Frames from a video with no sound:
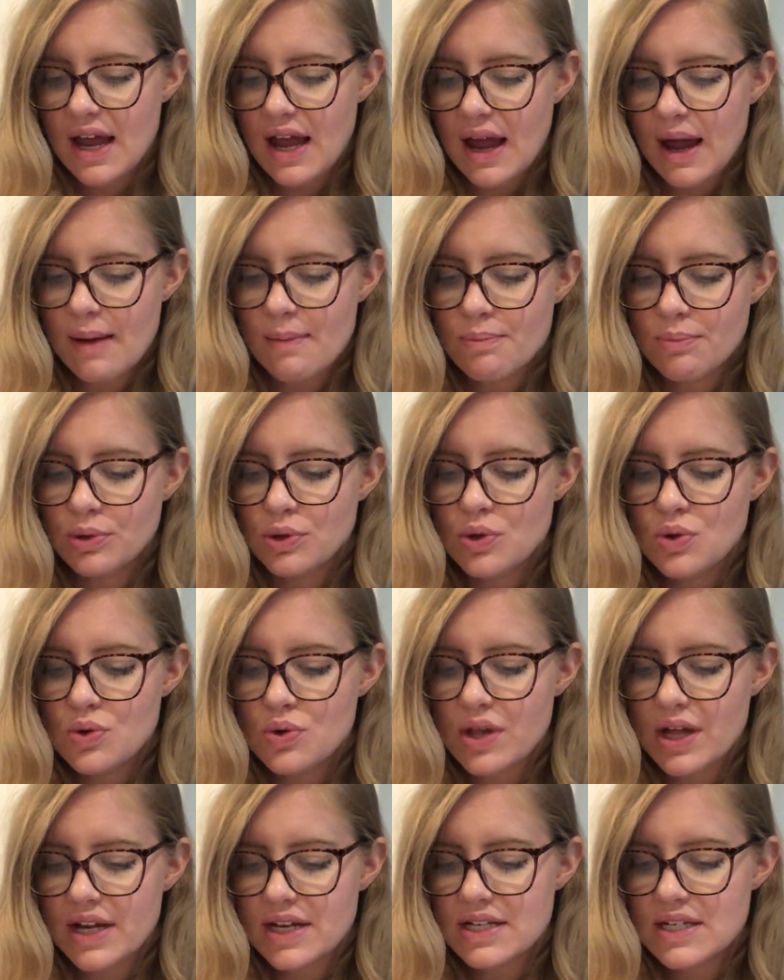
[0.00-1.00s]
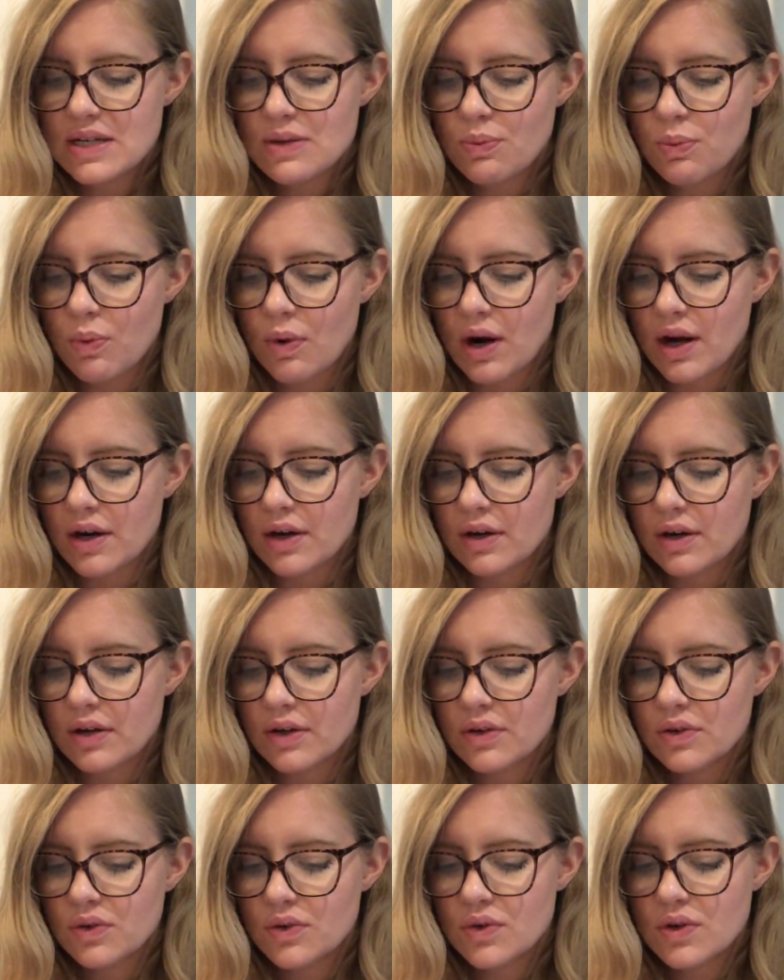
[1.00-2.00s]
and blue like deep water,
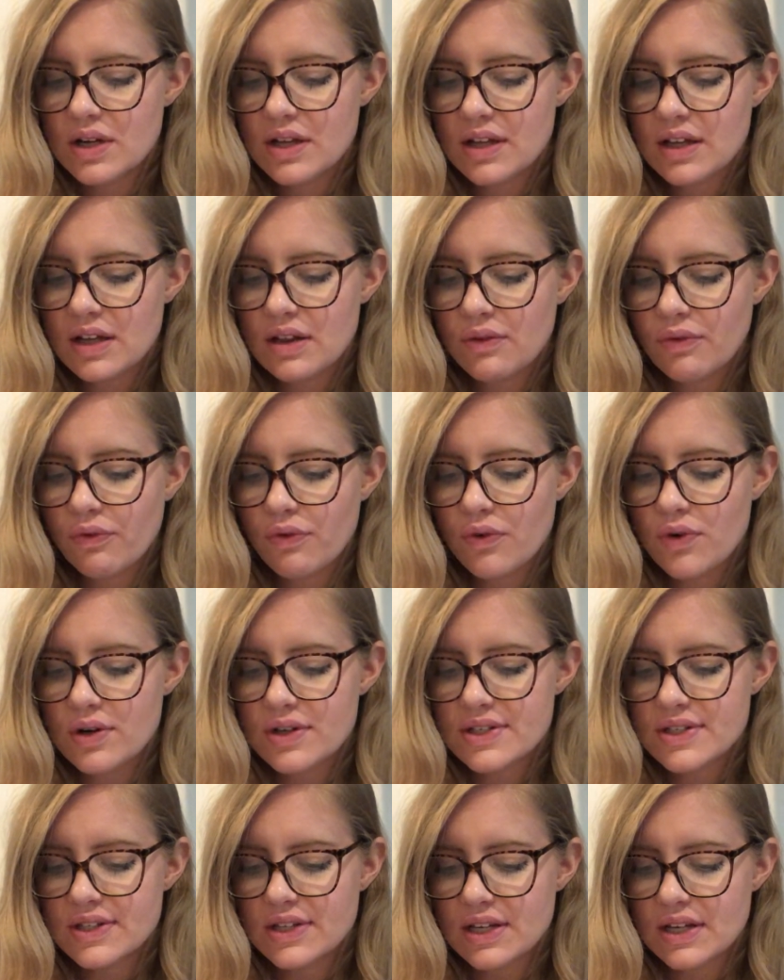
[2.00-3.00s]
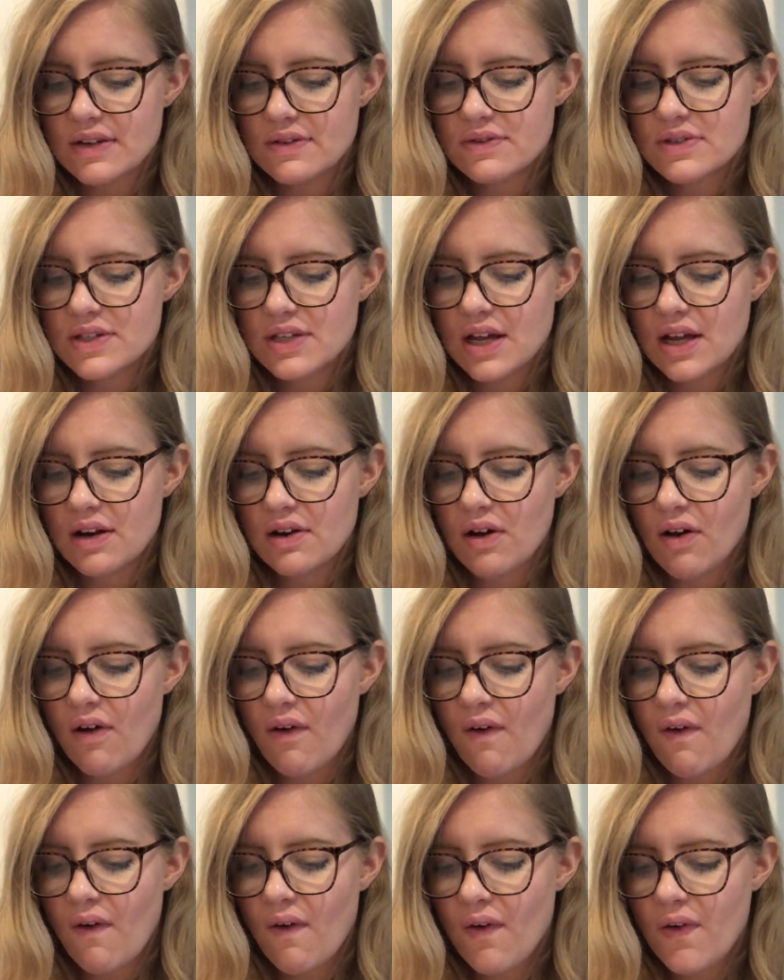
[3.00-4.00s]
green like the forest leaves, and
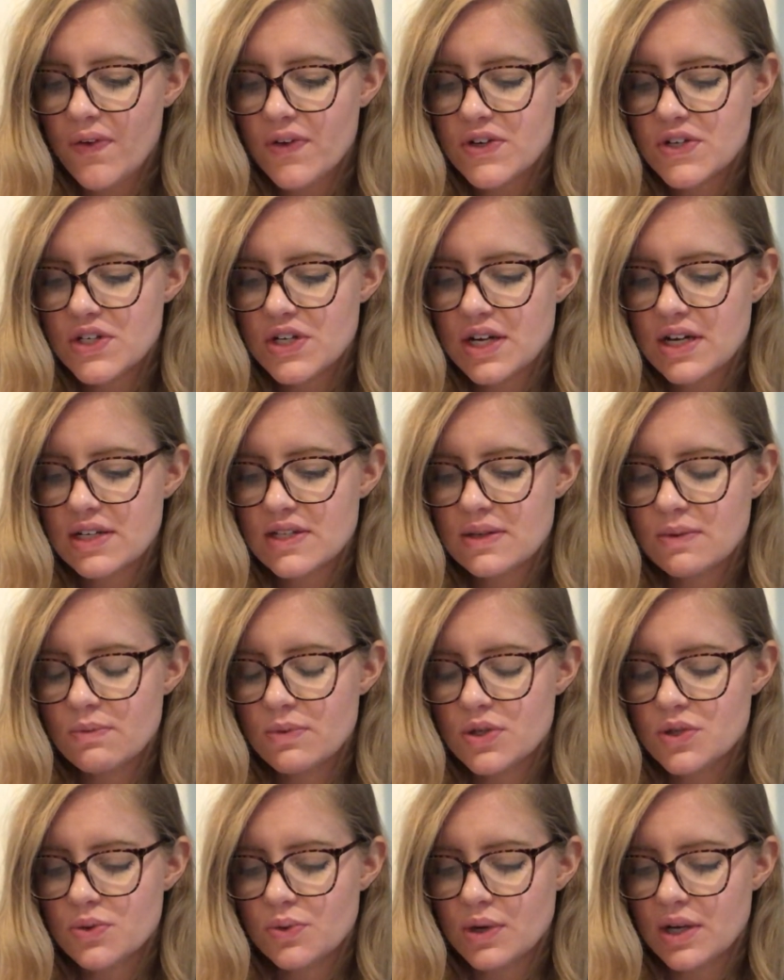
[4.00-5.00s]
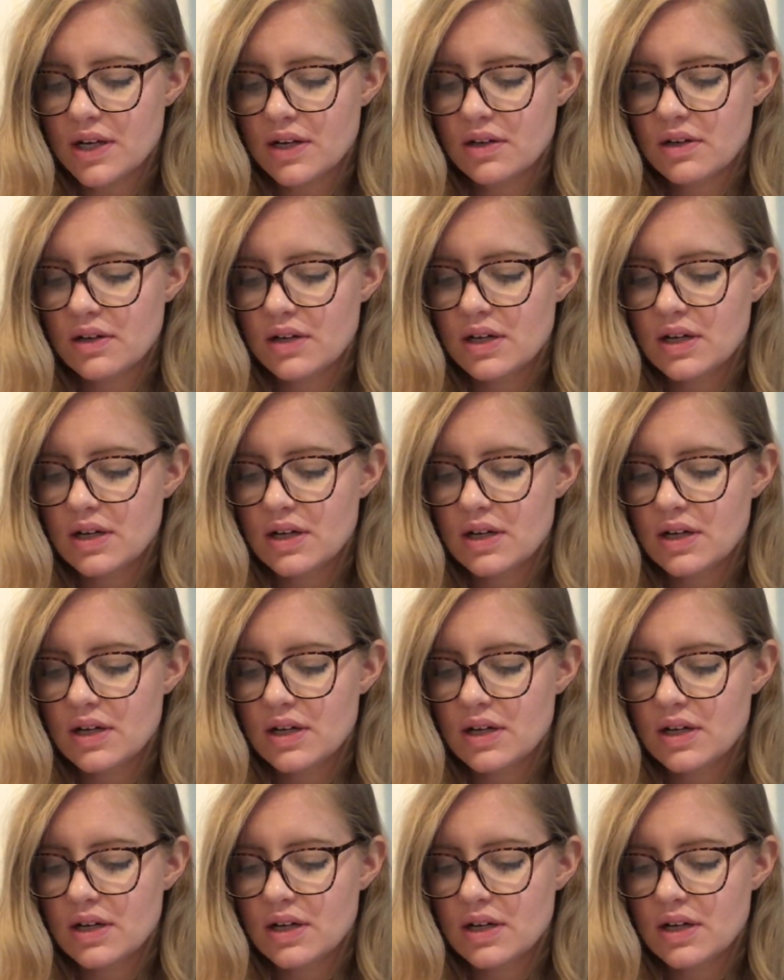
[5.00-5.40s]
all the shades in between,